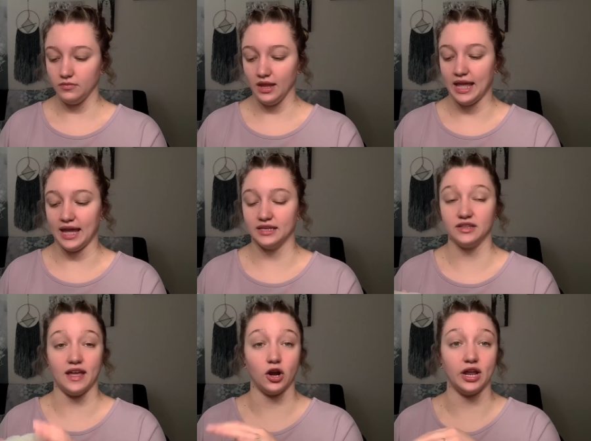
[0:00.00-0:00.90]
and
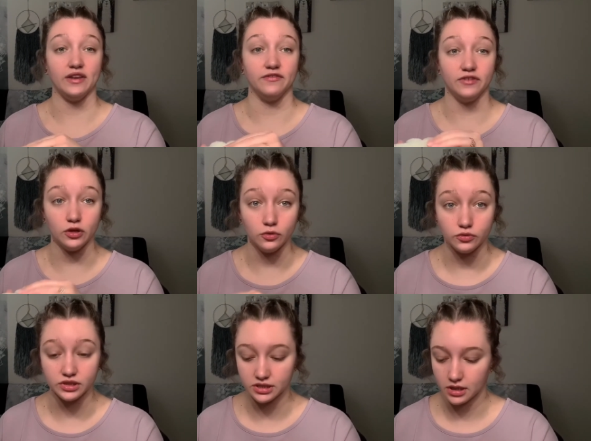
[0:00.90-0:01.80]
they are
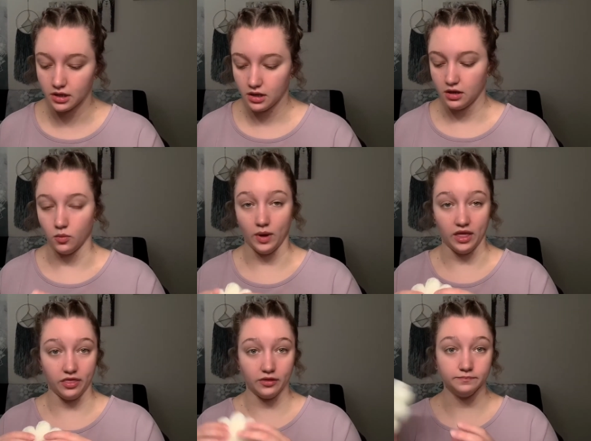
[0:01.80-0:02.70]
infused
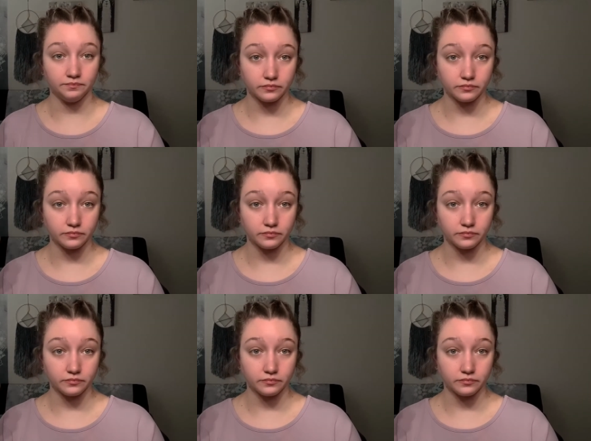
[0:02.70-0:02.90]
with